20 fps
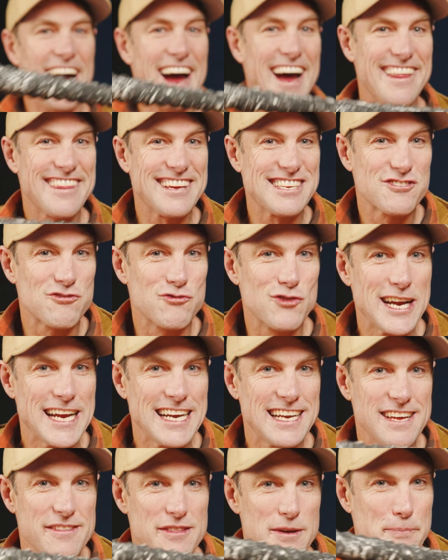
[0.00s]
Are these
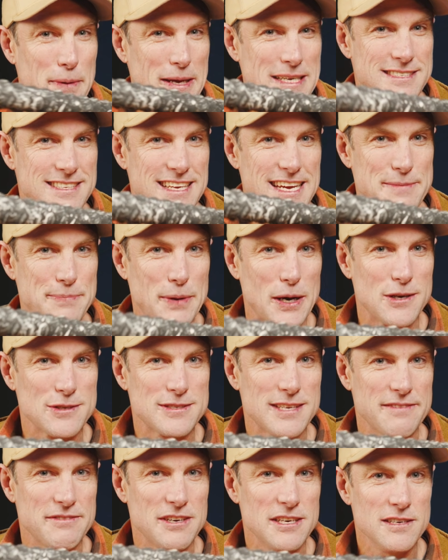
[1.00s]
really the best ski poles
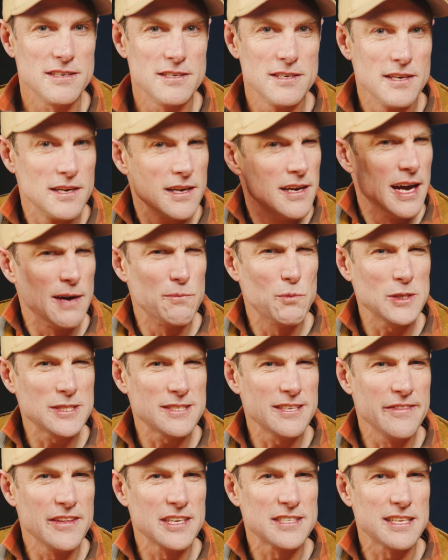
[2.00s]
ever? And what's
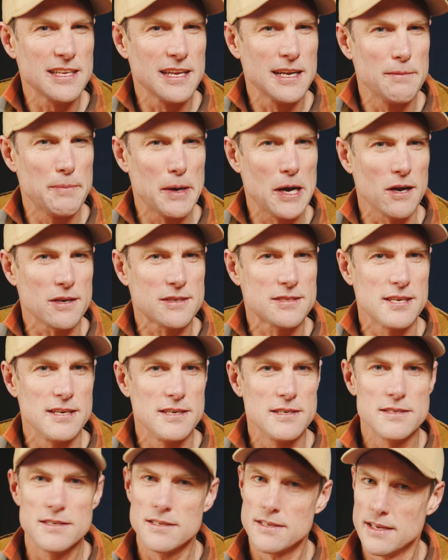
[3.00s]
in this little box?
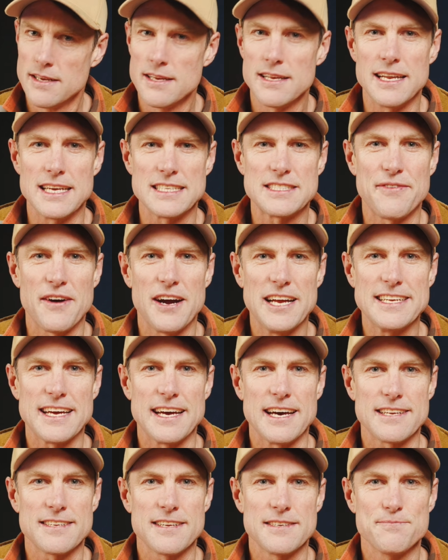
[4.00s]
Let's find out.